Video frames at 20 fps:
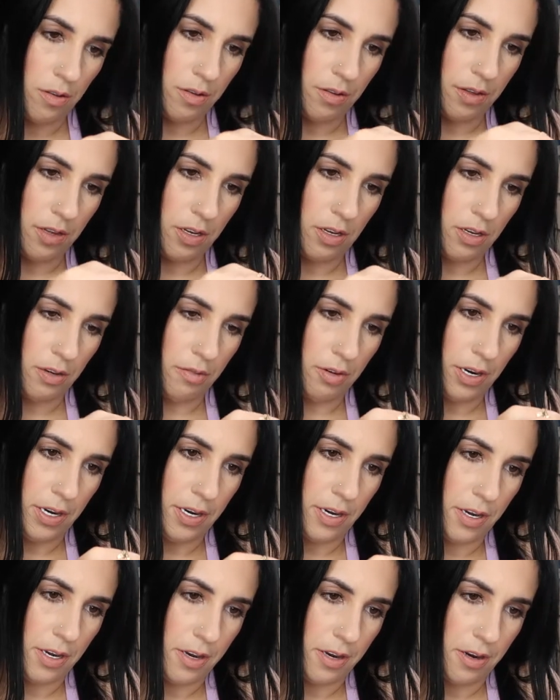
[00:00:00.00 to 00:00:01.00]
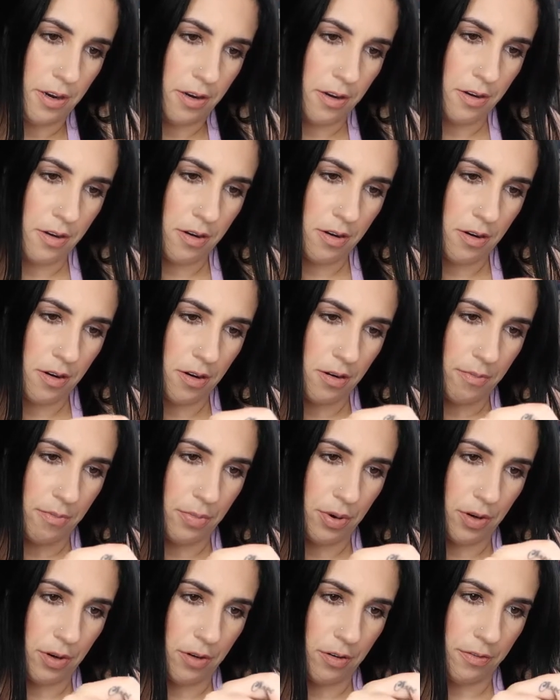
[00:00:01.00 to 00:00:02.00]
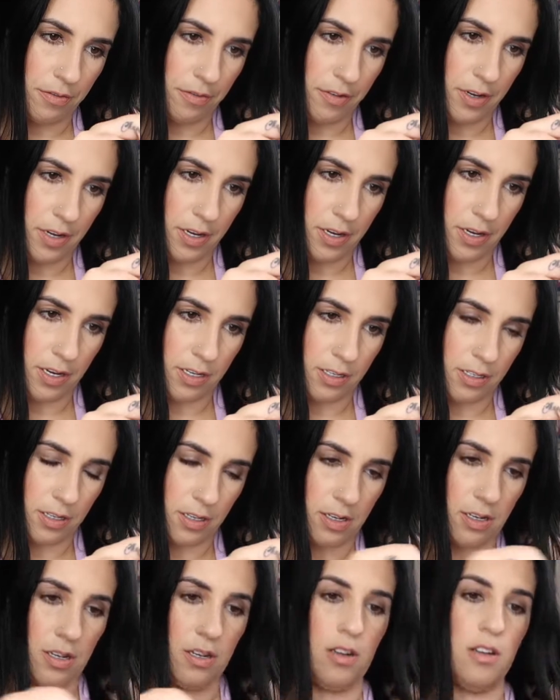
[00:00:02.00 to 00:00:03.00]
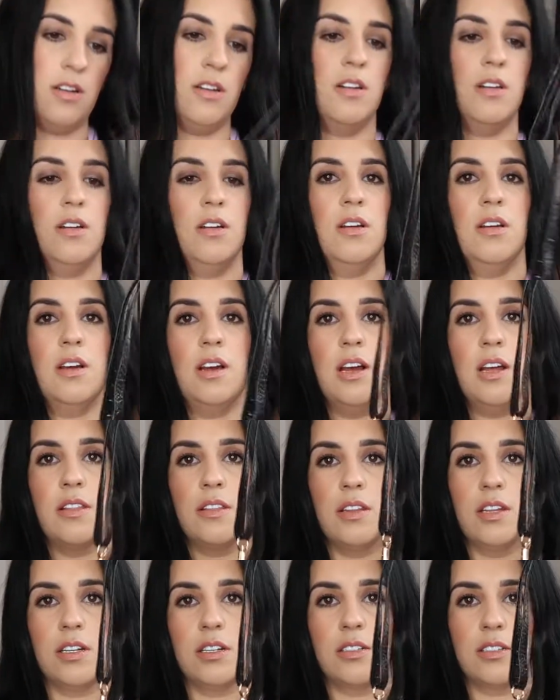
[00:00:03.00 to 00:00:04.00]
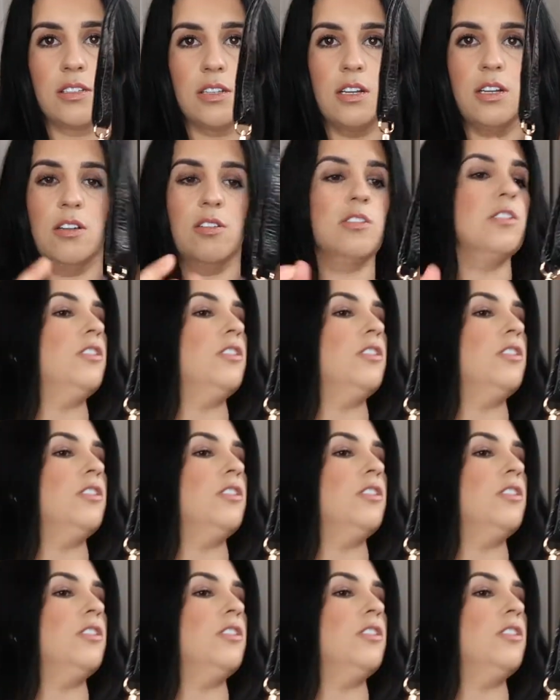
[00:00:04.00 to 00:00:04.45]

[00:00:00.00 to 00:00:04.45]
thingy right here. Perfect. And then it's a little